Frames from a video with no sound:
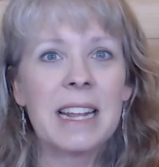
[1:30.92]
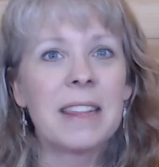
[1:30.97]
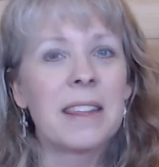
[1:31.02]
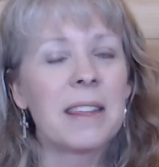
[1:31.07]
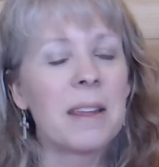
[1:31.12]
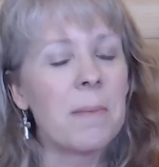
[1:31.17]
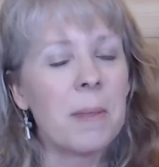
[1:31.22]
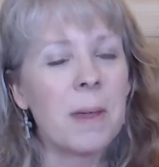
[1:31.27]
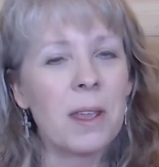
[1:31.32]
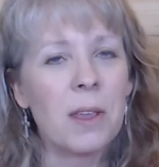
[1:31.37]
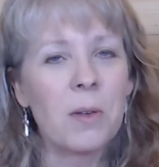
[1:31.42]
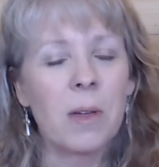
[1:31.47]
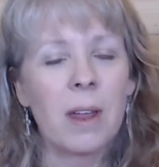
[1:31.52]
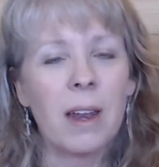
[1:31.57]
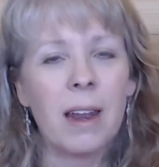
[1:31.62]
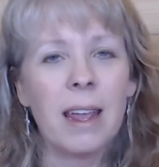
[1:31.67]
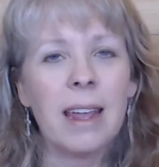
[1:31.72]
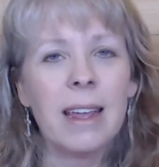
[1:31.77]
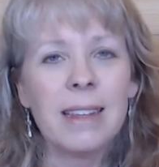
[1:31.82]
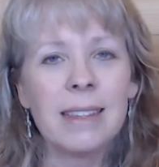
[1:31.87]
it's something you
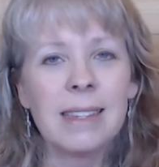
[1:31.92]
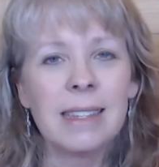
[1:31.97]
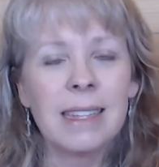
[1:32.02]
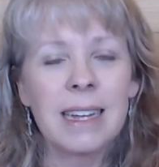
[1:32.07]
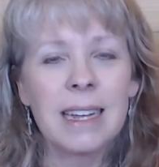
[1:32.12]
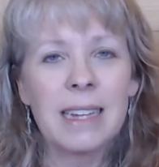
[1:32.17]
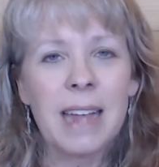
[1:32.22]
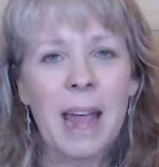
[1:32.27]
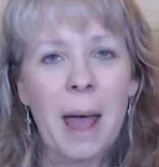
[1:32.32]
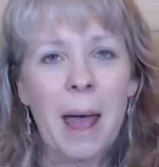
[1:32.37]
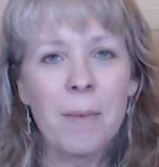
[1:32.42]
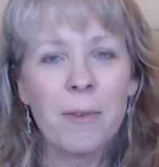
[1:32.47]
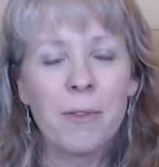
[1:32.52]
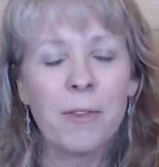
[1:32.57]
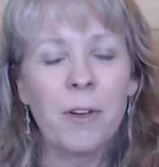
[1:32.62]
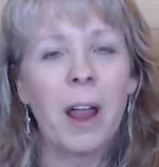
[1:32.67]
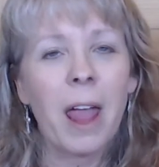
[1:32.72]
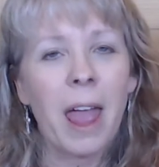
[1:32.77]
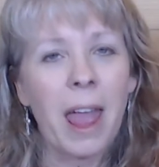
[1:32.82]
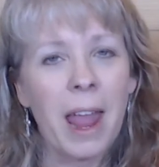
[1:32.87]
can easily adapt
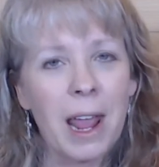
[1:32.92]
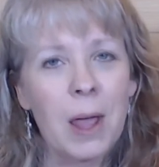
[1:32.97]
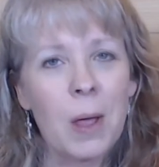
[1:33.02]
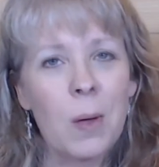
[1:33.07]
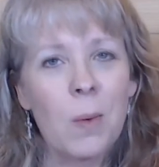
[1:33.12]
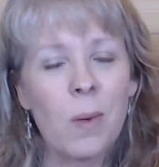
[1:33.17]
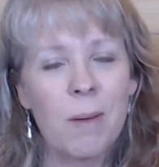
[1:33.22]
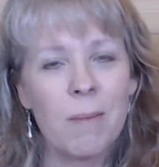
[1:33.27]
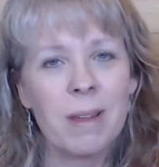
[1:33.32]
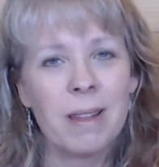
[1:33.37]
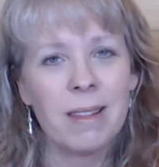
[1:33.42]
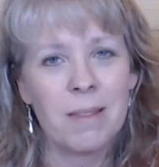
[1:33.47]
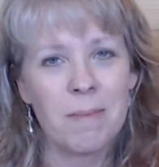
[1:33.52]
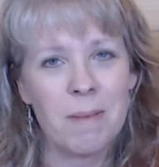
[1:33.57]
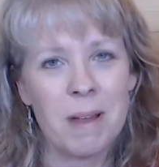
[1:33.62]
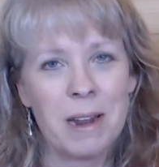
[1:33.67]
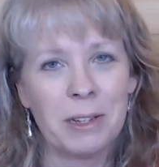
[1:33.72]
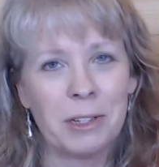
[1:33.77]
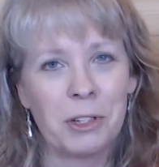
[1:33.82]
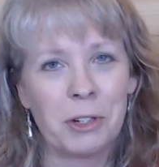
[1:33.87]
for any women's
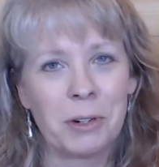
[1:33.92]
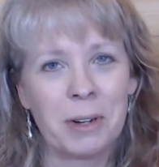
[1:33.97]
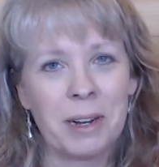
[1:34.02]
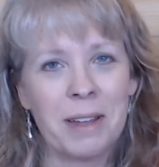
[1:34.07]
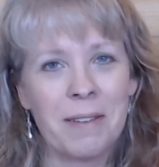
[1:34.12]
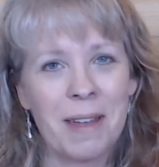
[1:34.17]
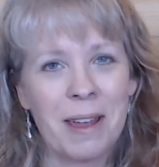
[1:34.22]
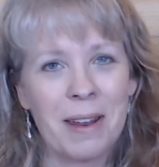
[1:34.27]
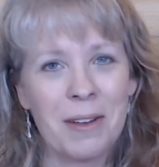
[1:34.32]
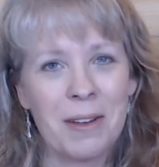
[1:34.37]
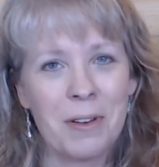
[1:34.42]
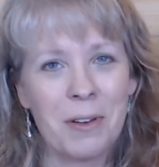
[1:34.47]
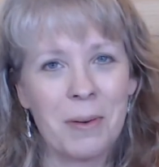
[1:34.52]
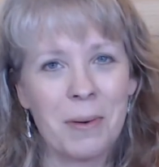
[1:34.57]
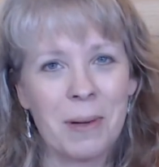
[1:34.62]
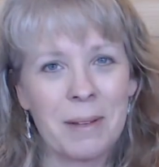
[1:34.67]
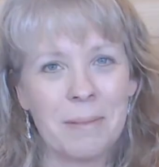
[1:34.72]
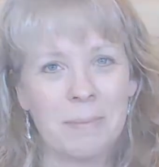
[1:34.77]
ministry event you're doing.